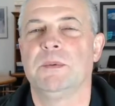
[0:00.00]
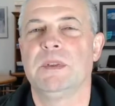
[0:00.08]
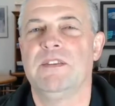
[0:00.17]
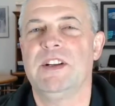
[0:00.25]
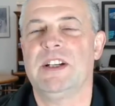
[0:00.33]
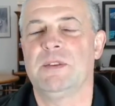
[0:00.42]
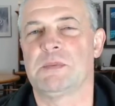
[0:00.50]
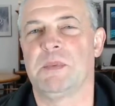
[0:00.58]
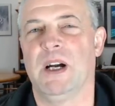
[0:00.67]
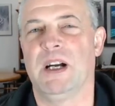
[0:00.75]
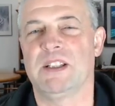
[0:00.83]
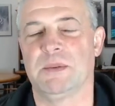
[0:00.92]
the vehicle was
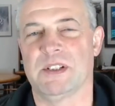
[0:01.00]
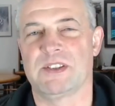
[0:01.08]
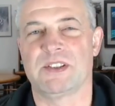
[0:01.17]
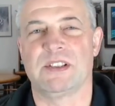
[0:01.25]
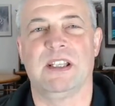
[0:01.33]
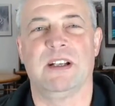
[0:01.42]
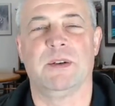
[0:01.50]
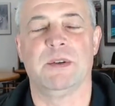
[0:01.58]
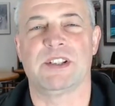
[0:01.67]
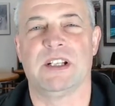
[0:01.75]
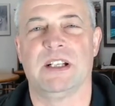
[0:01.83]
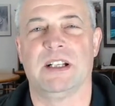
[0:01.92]
brought to us, there
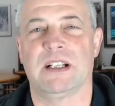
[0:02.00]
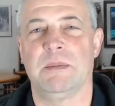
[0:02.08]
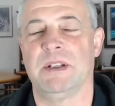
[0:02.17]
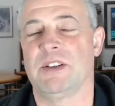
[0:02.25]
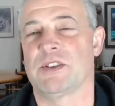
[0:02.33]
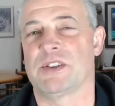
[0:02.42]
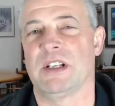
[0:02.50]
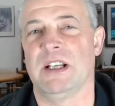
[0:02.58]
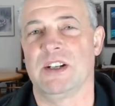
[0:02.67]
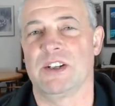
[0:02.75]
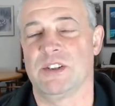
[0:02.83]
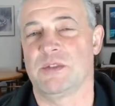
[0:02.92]
was a couple interesting
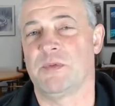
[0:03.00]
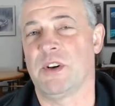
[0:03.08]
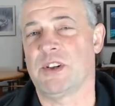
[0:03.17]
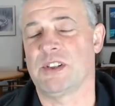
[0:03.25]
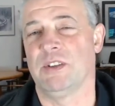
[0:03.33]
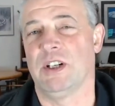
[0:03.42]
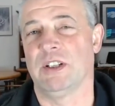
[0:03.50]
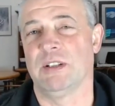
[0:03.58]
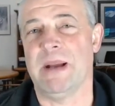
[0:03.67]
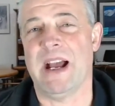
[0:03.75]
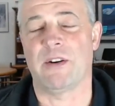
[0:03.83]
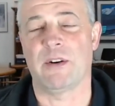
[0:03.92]
issues. First of all, the
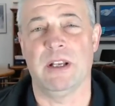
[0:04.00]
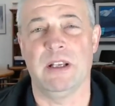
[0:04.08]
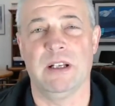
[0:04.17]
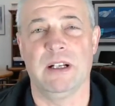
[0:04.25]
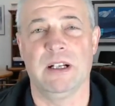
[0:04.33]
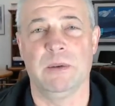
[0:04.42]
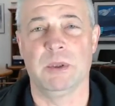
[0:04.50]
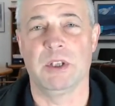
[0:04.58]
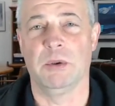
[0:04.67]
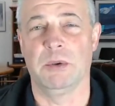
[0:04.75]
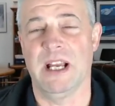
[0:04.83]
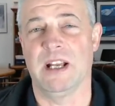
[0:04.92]
battery would
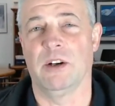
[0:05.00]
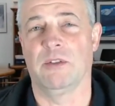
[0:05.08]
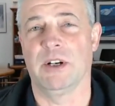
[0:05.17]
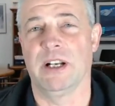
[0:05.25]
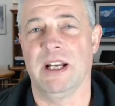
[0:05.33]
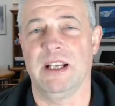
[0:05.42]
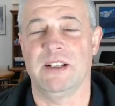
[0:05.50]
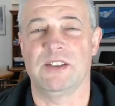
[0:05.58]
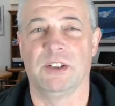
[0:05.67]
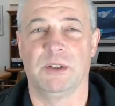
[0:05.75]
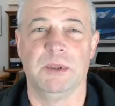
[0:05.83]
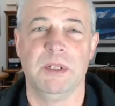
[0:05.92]
go dead overnight.
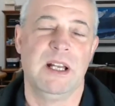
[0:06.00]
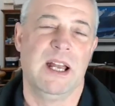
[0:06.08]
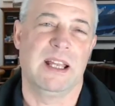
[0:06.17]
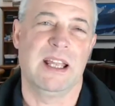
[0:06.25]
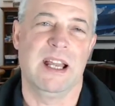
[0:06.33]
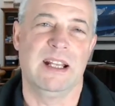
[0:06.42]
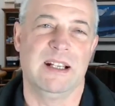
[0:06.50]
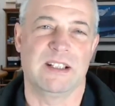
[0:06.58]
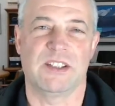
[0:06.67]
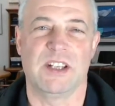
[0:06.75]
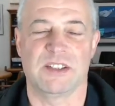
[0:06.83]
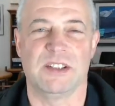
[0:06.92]
So again, that
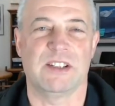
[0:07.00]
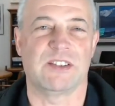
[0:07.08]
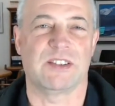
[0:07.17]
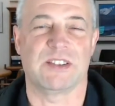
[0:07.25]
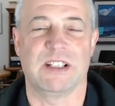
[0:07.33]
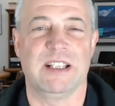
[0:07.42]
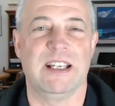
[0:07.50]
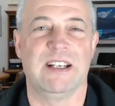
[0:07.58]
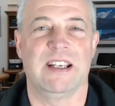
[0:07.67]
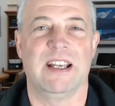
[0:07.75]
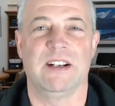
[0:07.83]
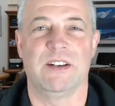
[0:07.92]
doesn't necessarily
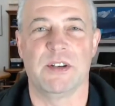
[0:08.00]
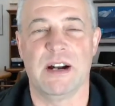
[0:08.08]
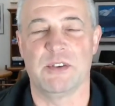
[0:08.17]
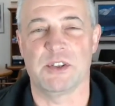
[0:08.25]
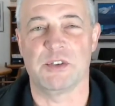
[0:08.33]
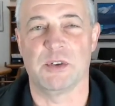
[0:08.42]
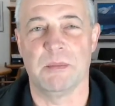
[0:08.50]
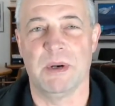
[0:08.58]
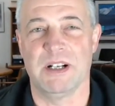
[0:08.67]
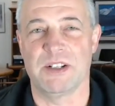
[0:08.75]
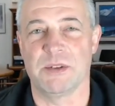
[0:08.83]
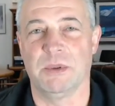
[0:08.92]
indicate a driver's door
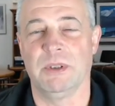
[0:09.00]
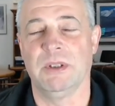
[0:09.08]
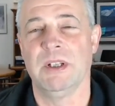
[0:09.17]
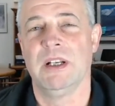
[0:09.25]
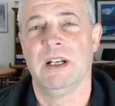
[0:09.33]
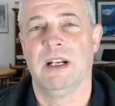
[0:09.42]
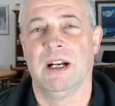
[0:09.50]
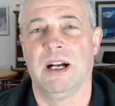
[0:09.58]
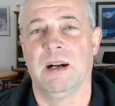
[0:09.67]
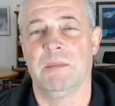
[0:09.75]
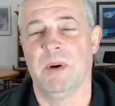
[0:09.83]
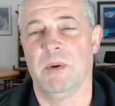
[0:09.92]
module.
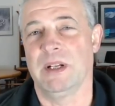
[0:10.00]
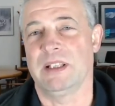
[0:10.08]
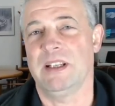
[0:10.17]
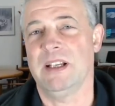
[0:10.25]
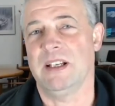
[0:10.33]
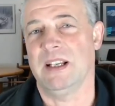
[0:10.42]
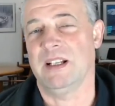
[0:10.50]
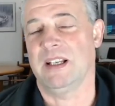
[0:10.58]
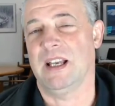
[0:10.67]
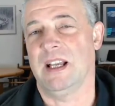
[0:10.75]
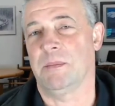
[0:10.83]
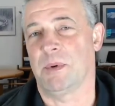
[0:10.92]
But what did
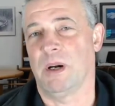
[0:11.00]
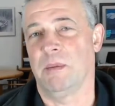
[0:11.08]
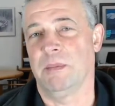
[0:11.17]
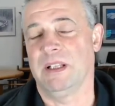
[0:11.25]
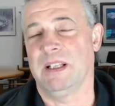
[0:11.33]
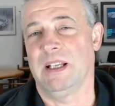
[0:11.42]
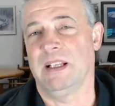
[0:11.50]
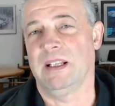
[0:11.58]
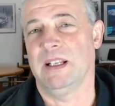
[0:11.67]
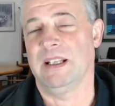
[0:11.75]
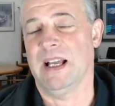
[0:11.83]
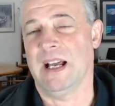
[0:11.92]
indicate a problem
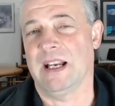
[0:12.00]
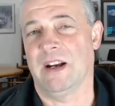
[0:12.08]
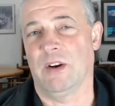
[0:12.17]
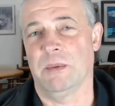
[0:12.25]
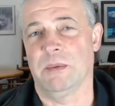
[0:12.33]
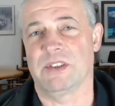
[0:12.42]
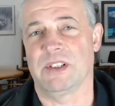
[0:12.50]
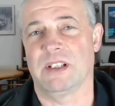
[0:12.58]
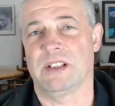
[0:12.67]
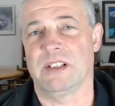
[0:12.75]
in that area was that